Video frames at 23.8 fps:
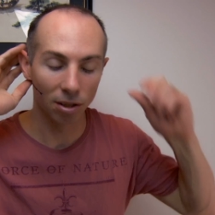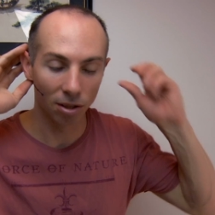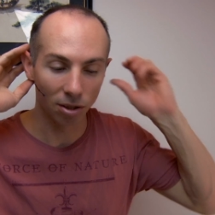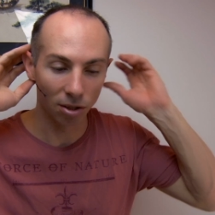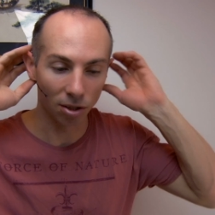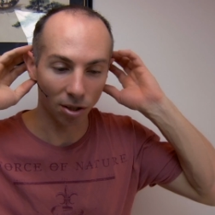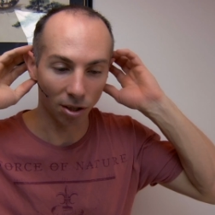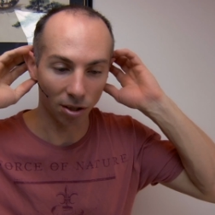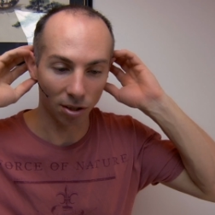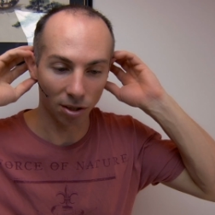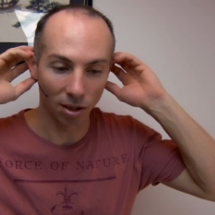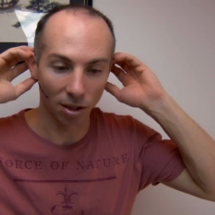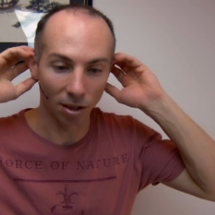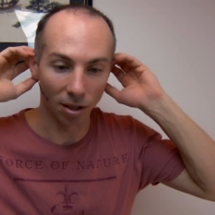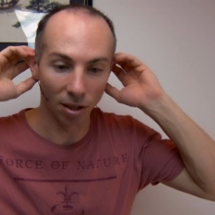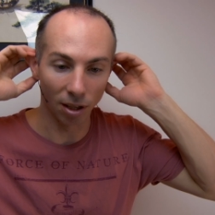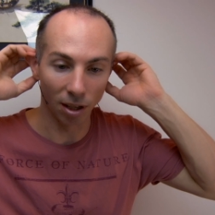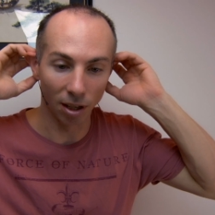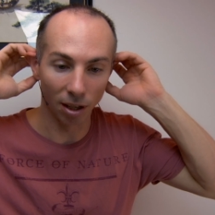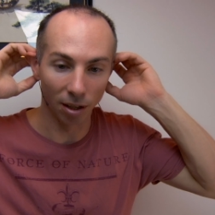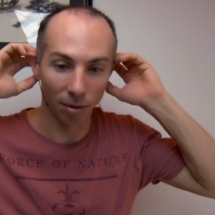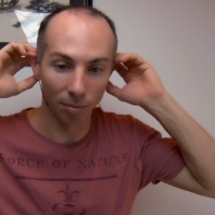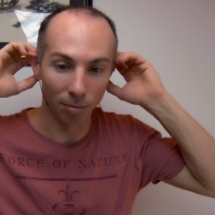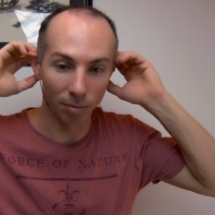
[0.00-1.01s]
just
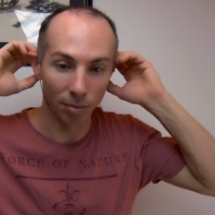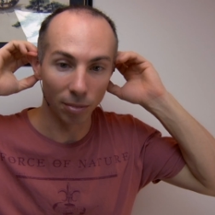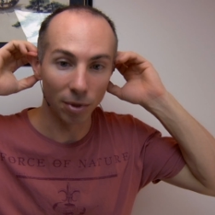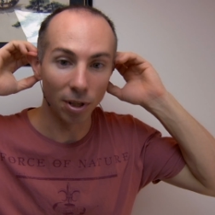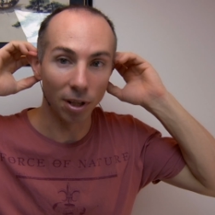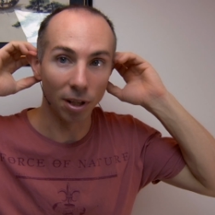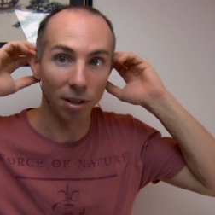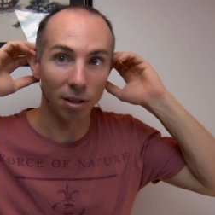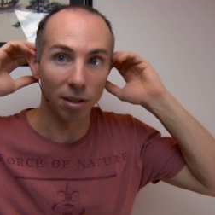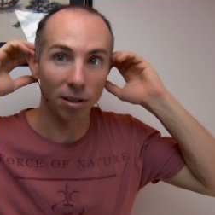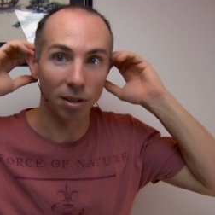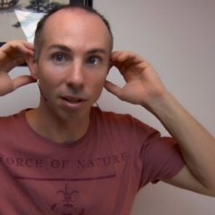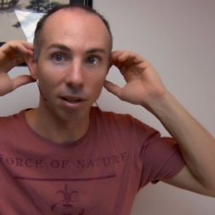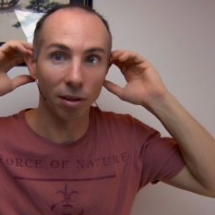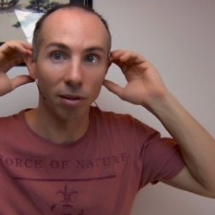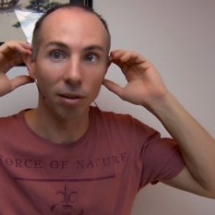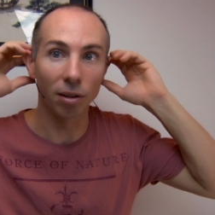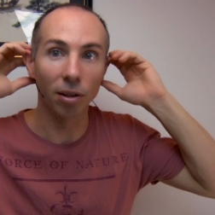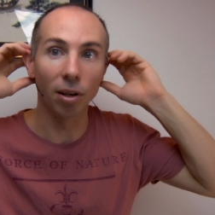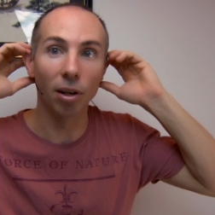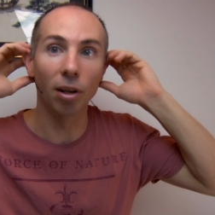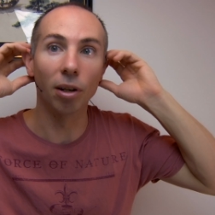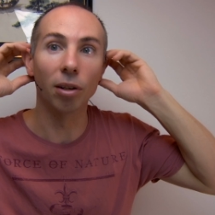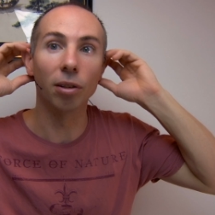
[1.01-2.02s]
the
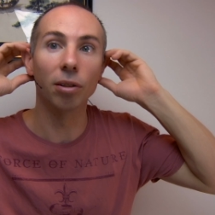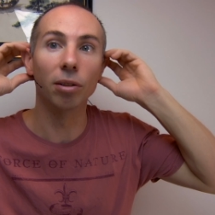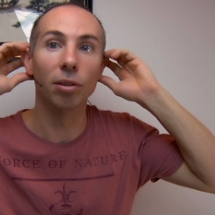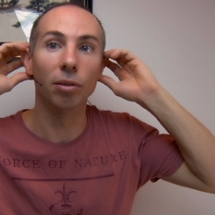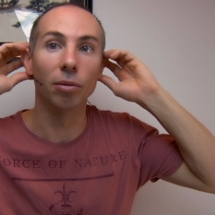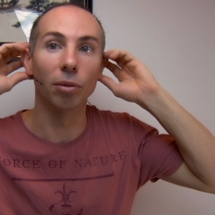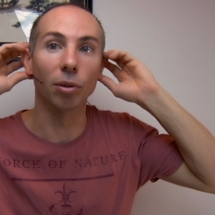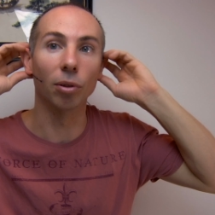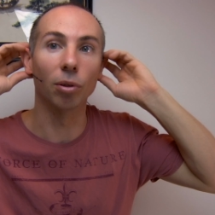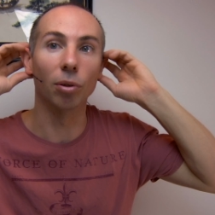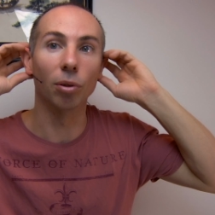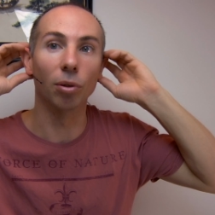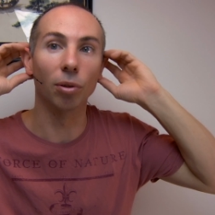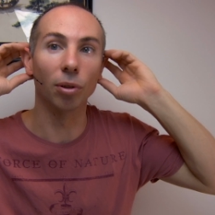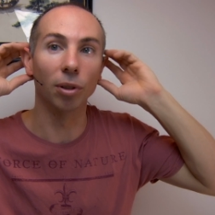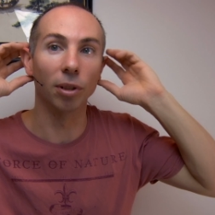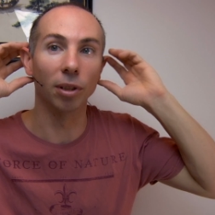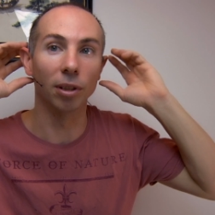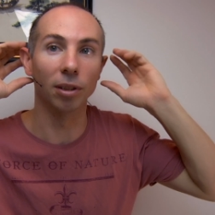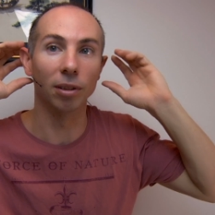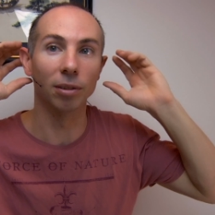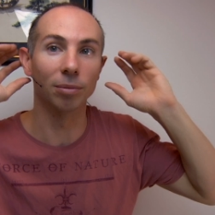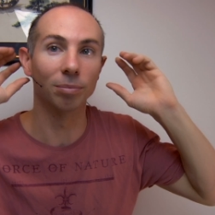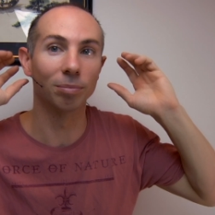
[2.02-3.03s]
stereo
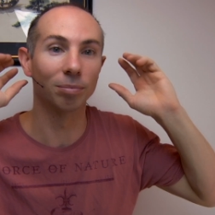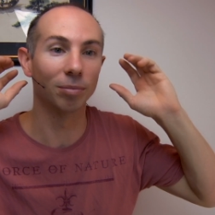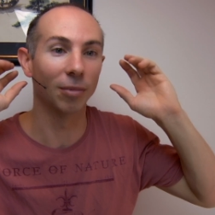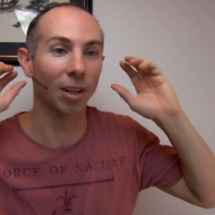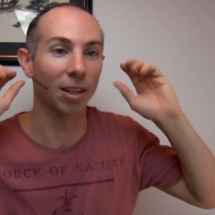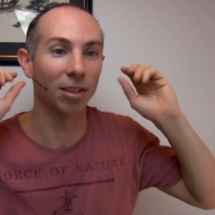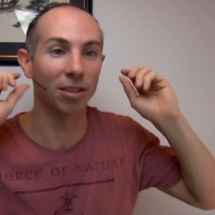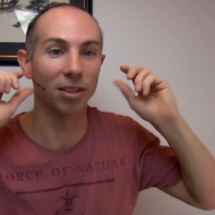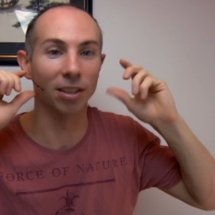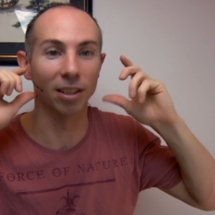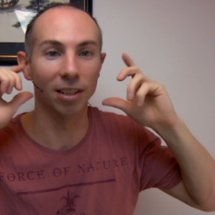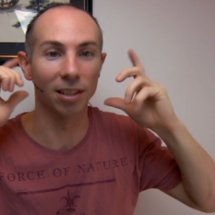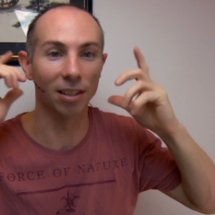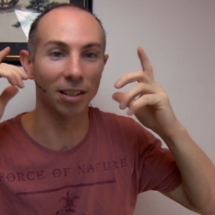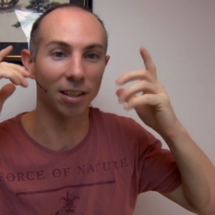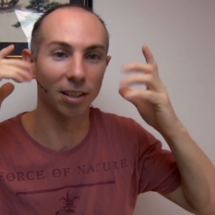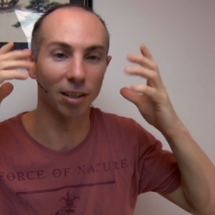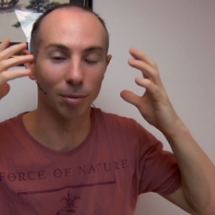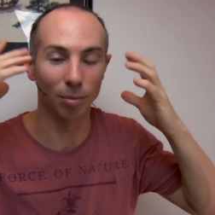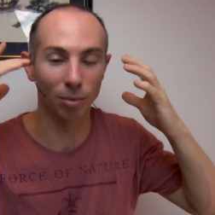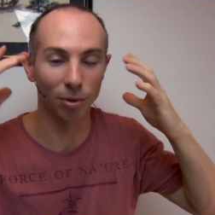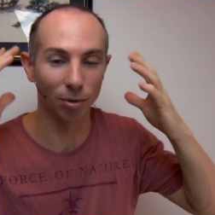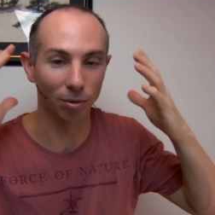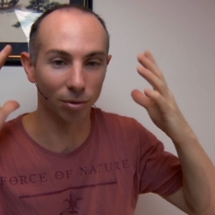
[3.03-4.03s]
recordings. As you can see,
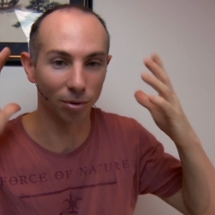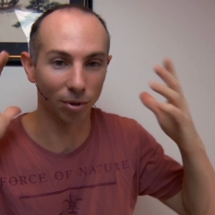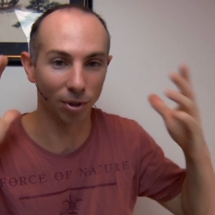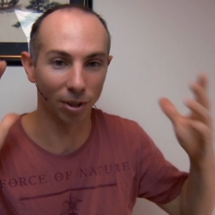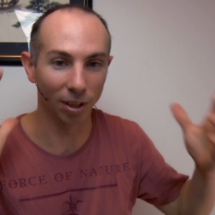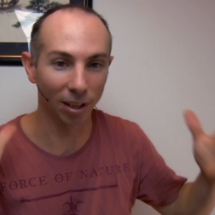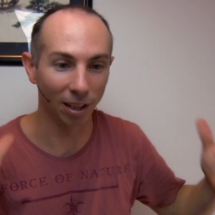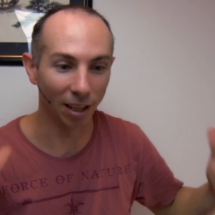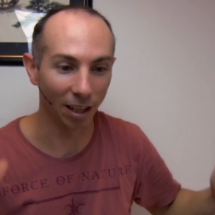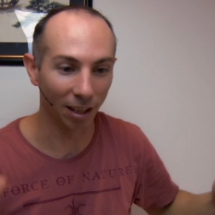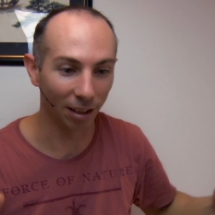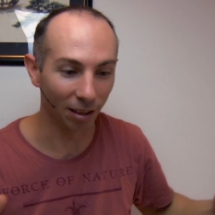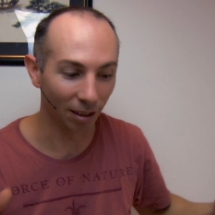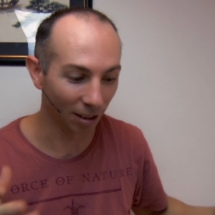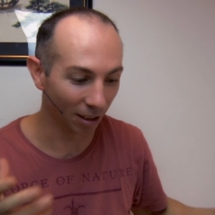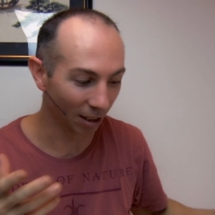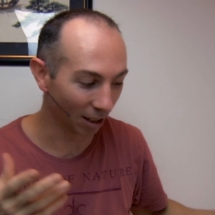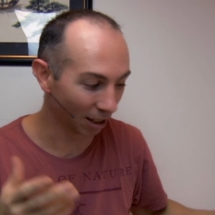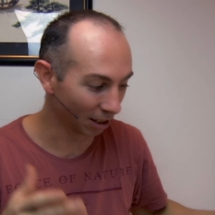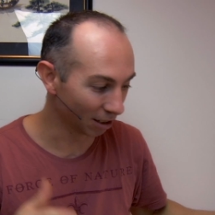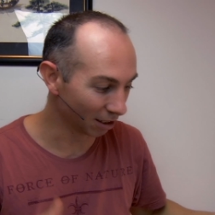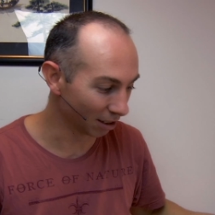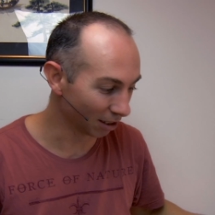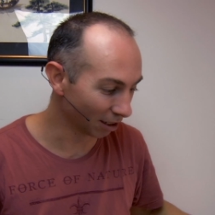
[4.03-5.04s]
I'm still trying to get the
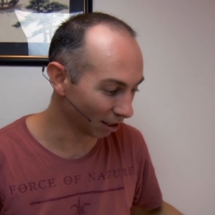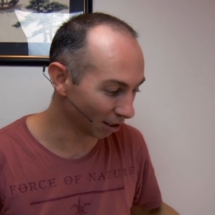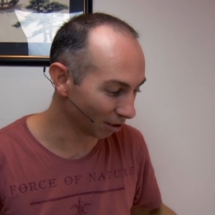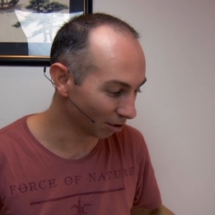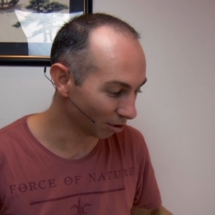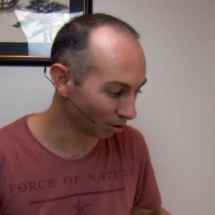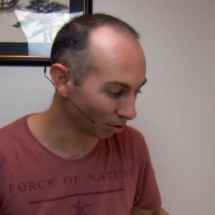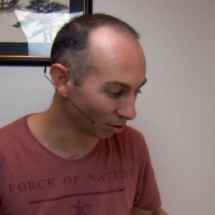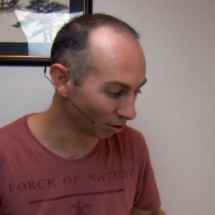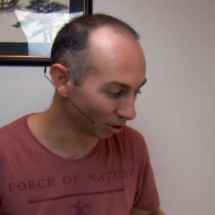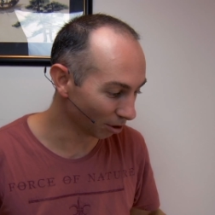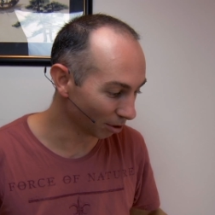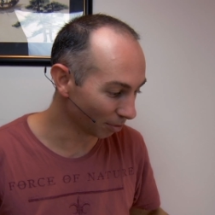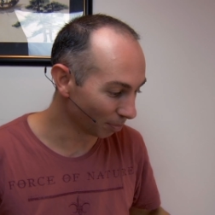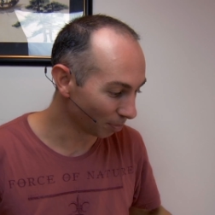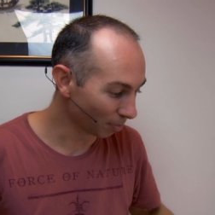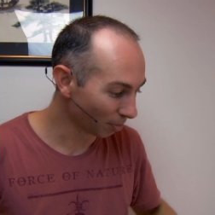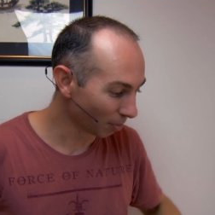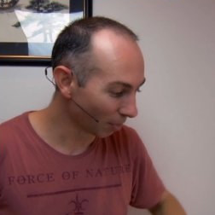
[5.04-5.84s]
headset sorted.